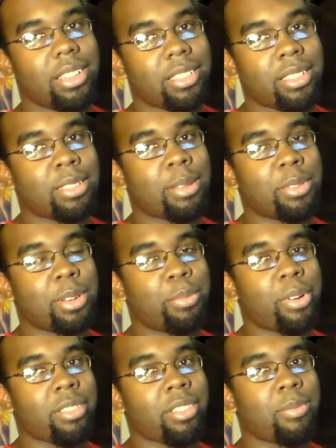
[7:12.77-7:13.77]
Sometimes it
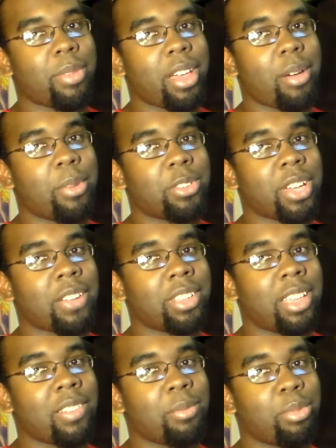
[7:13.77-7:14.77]
depresses me how much I have
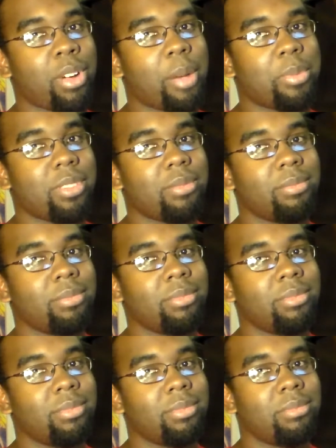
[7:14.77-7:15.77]
to give him props,
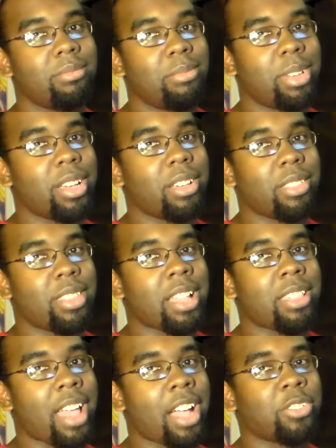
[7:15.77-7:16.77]
because
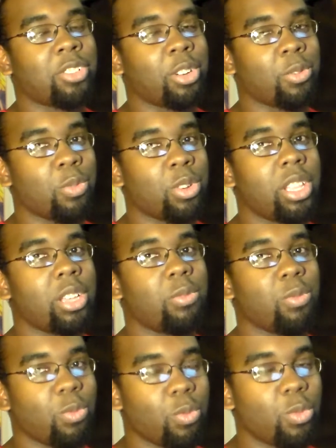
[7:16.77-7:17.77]
that's actually a really,
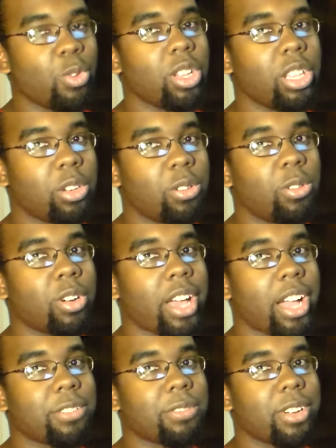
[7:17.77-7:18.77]
really cool
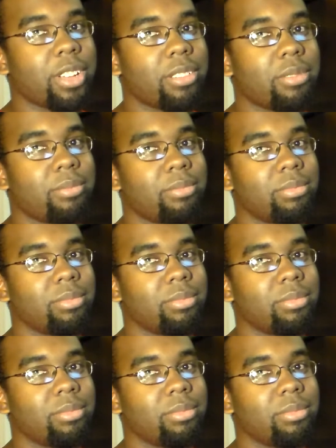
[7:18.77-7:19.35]
catchphrase.